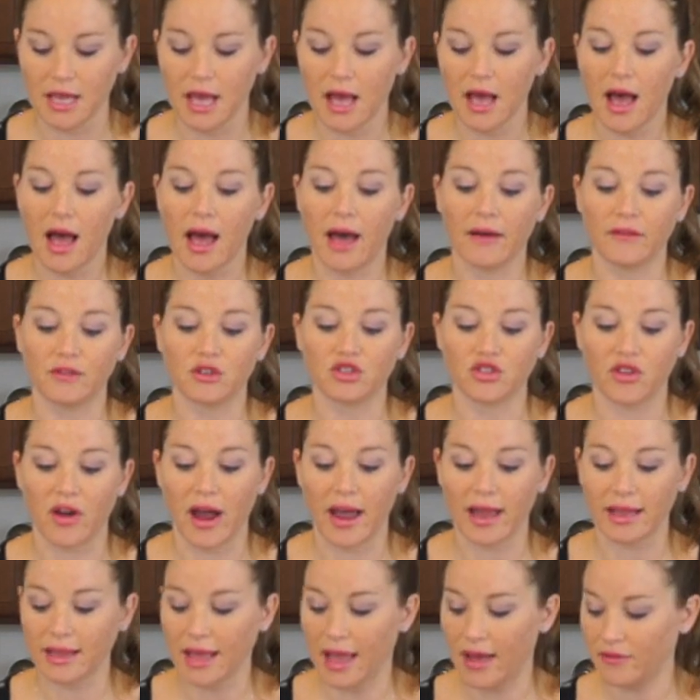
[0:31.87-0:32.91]
I have
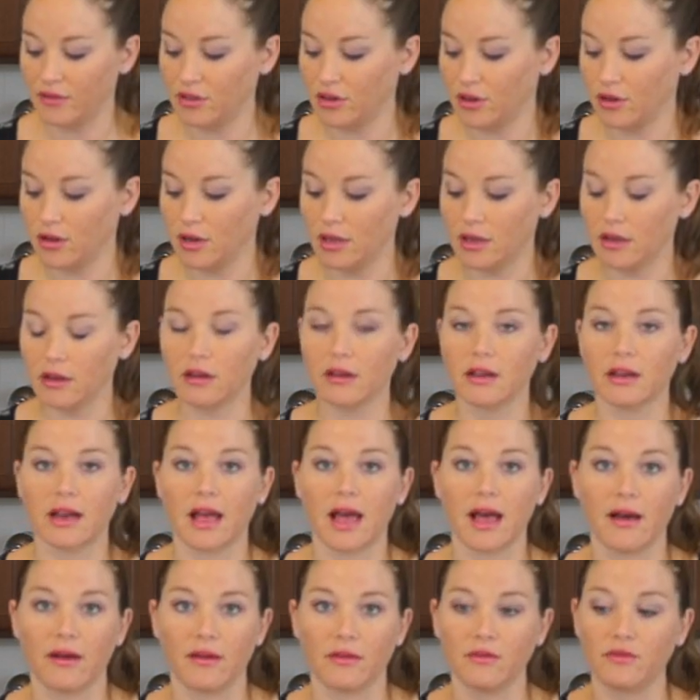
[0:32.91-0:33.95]
dried lavender here and I
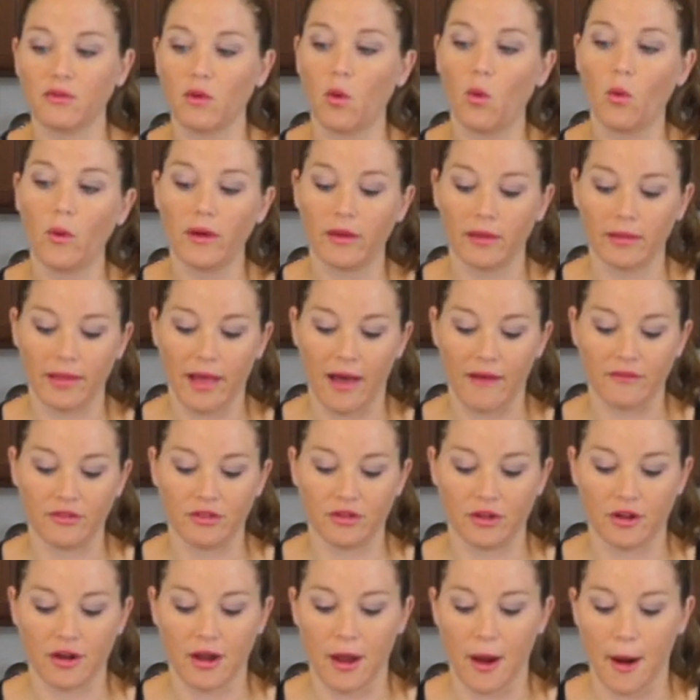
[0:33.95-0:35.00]
have oil
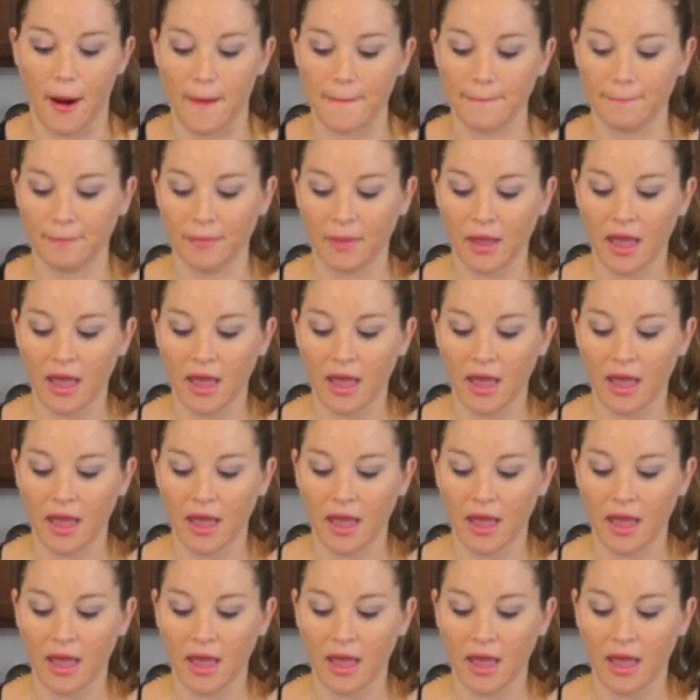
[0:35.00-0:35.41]
lavender here.